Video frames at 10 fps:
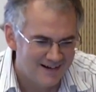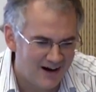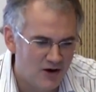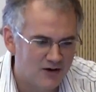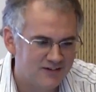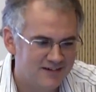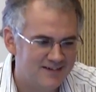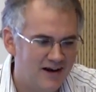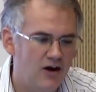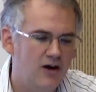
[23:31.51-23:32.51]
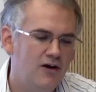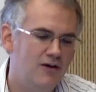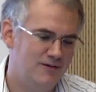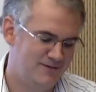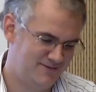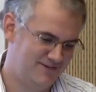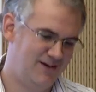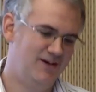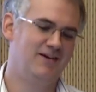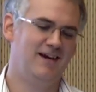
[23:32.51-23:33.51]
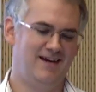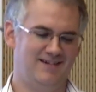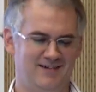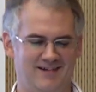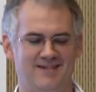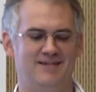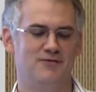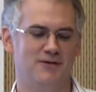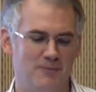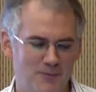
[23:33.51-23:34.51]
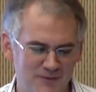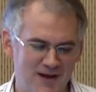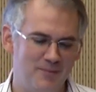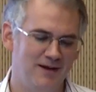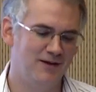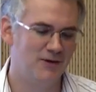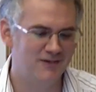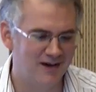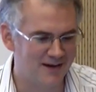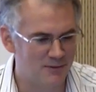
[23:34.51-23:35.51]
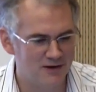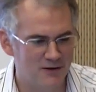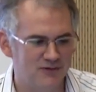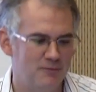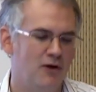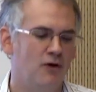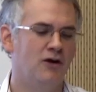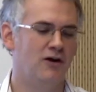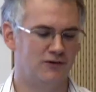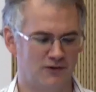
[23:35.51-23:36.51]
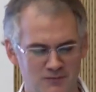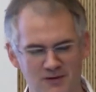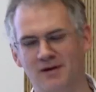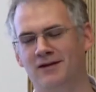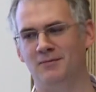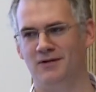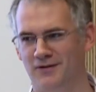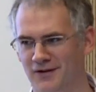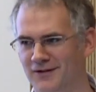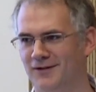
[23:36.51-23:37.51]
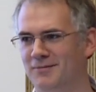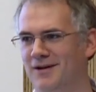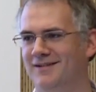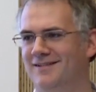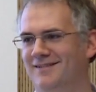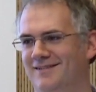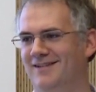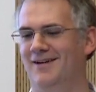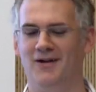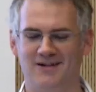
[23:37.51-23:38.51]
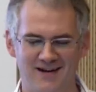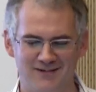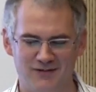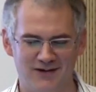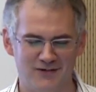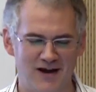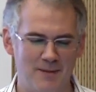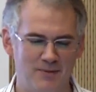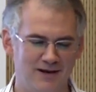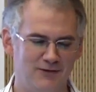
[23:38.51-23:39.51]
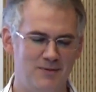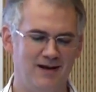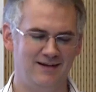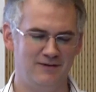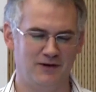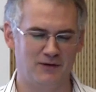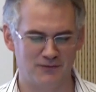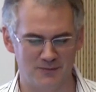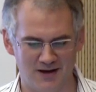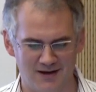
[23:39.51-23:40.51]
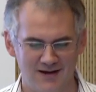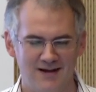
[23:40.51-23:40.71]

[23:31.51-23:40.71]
Oh, because it's not. Oh, okay. So that's different than what was happening in the hotel. Now it knows I'm in Hong Kong, so it's redirecting me to the Hong Kong page. So all kinds of things are happening to make it difficult for me.